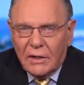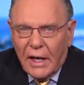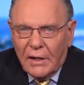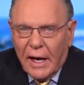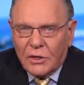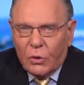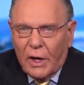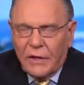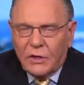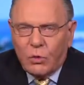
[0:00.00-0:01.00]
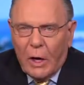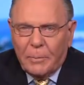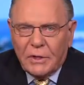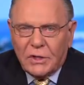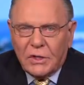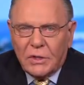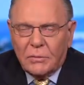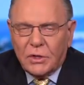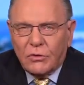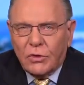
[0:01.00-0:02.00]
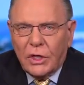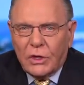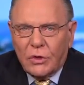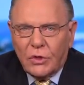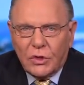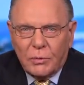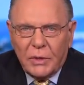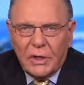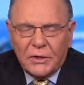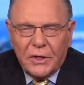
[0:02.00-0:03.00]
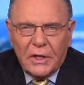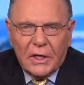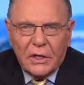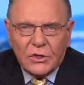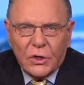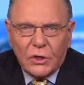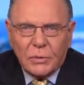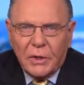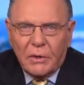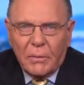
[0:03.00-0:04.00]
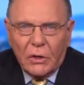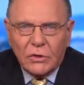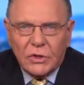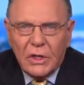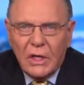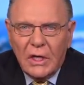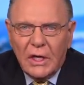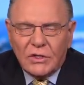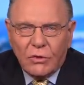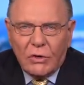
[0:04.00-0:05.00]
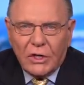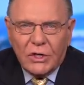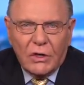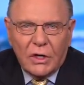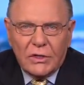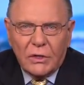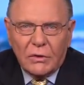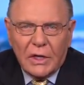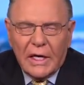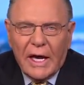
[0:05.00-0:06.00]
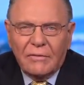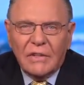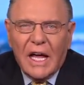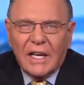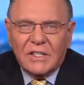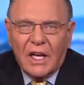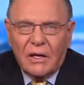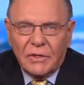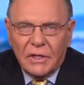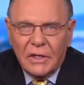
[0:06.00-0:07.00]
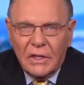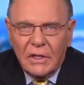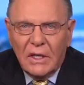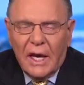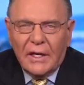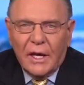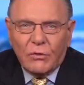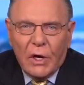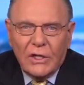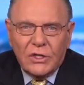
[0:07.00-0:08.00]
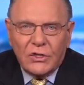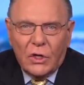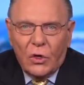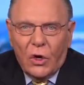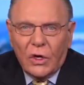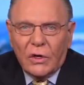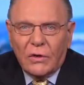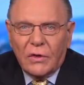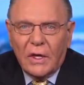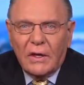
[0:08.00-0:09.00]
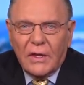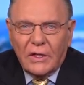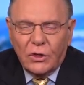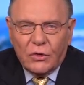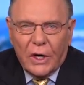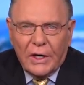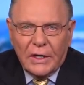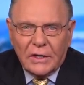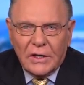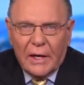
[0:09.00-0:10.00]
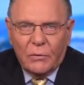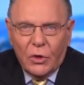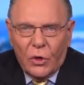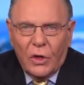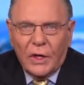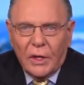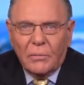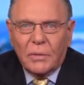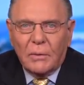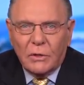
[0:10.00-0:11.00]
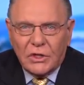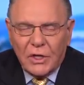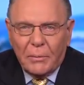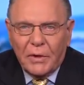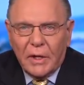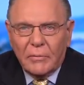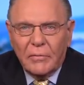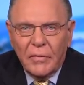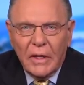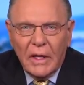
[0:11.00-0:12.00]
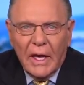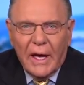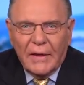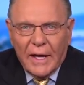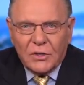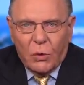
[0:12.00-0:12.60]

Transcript: And that's these weapon systems are really crucial. Bill, the thing that concerns me the most is the Russian artillery. They have lots of it, and their ranges are longer than Ukrainians, not with all of them, but with some of them. And that's